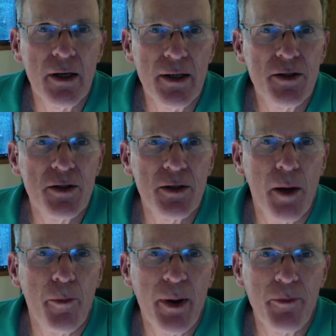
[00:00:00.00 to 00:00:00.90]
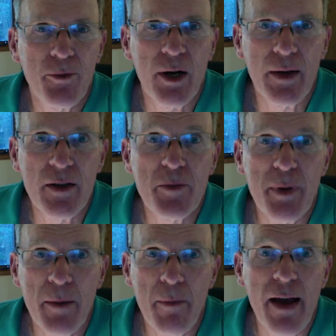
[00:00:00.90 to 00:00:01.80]
isn't a peptide that's
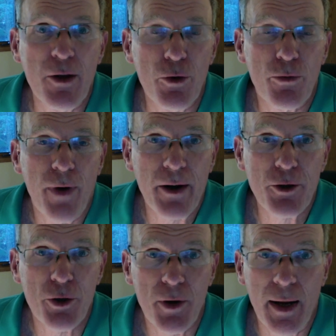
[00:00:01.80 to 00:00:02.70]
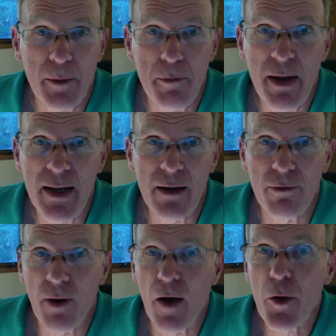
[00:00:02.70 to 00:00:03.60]
being manufactured like many of
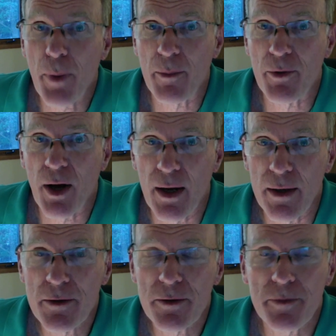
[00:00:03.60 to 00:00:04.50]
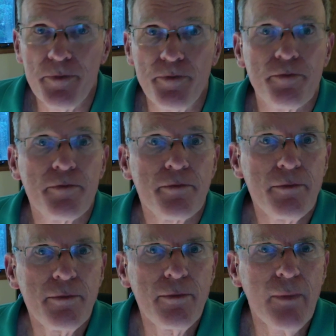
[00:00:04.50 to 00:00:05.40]
other peptides.
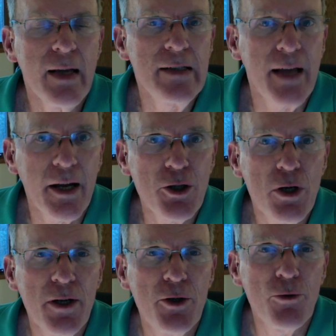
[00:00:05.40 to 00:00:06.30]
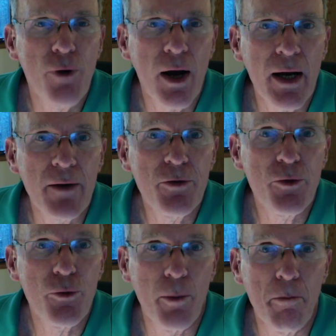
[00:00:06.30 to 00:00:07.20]
It's actually derived
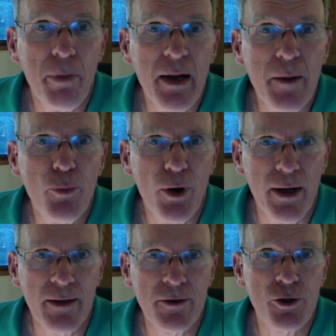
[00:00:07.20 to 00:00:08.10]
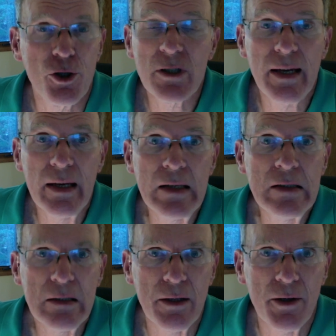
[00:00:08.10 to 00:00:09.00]
from pig brains, just like
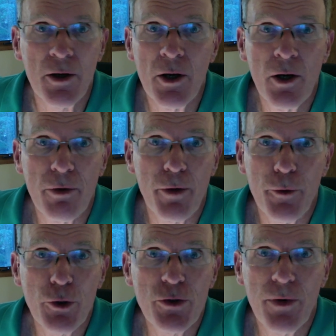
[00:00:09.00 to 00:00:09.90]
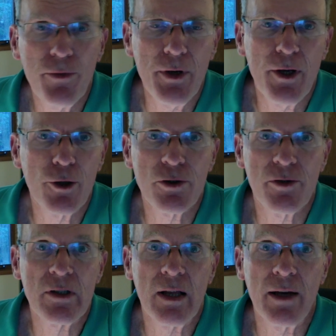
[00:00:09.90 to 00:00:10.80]
insulin. For the first 50 years of
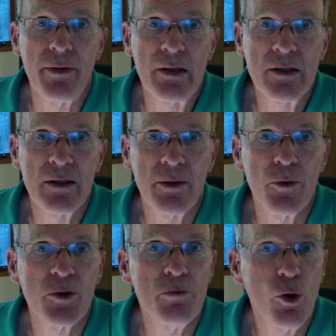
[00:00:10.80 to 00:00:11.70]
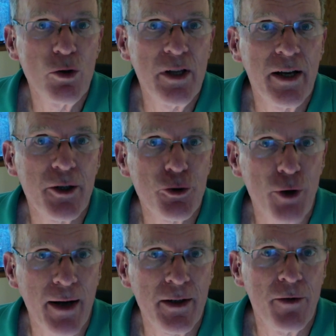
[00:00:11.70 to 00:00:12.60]
its life, insulin was mostly
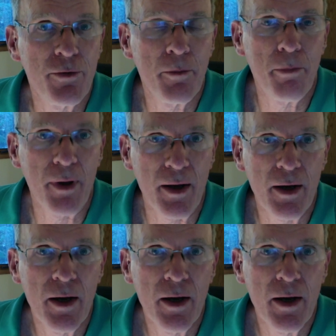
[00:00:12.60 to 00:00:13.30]
extracted from pig